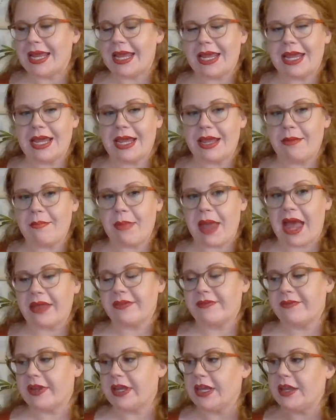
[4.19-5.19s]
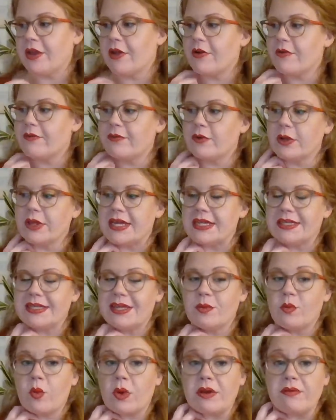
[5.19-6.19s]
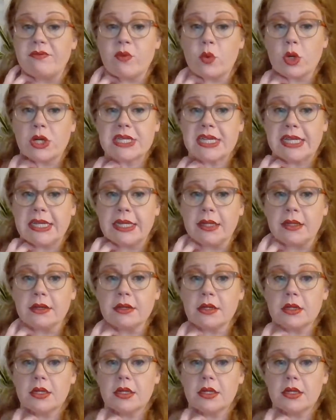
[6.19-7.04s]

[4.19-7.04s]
a math video for lesson 114.